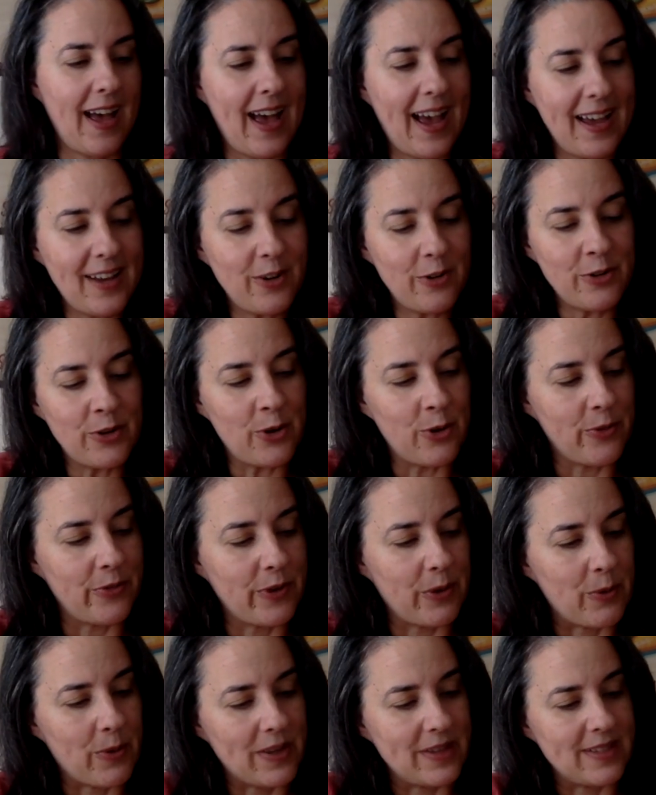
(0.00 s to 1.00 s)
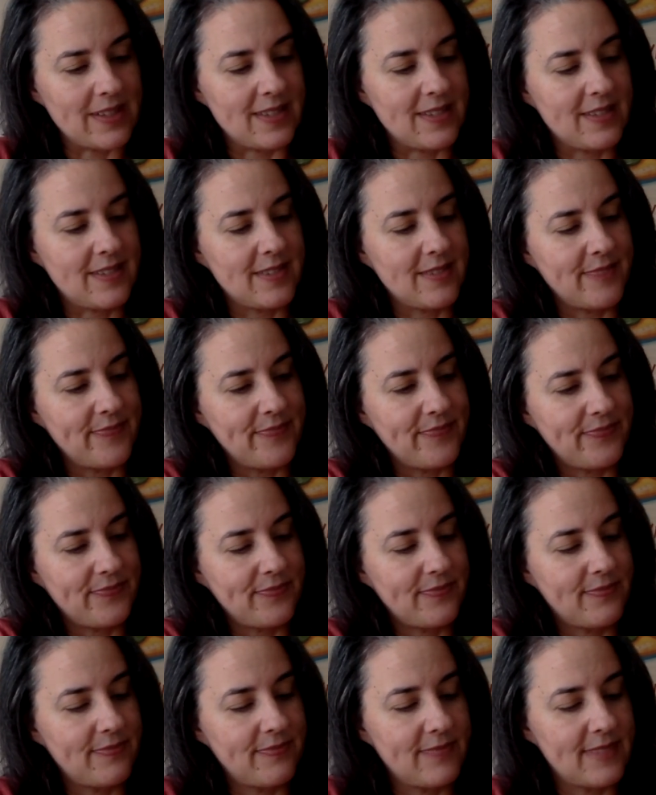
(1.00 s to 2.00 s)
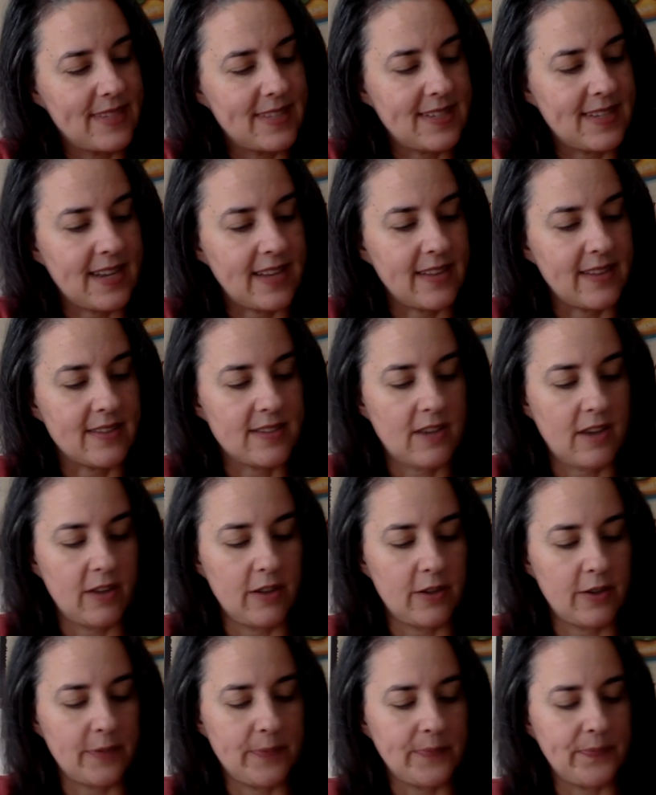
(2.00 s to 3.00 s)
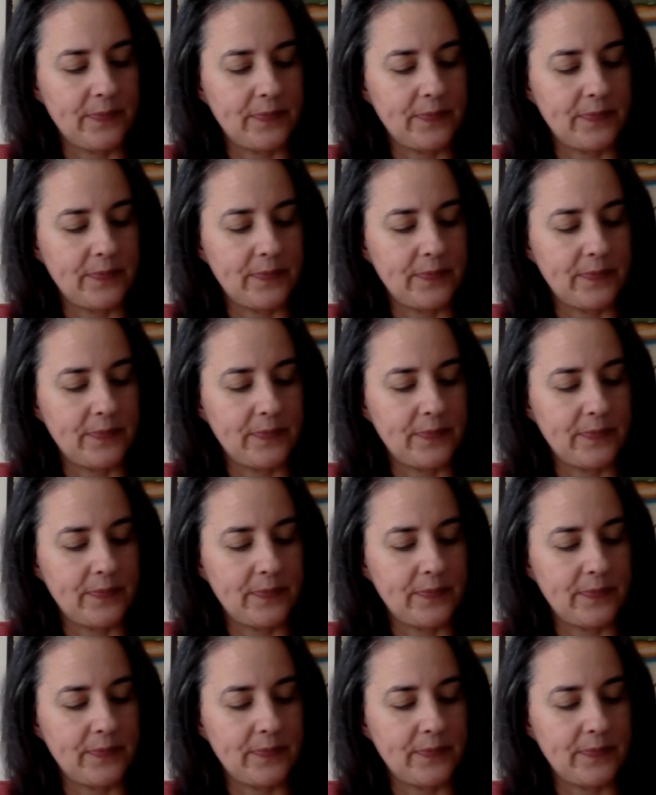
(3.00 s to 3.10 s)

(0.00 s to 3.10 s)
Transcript: I don't know if I want this to stay this color.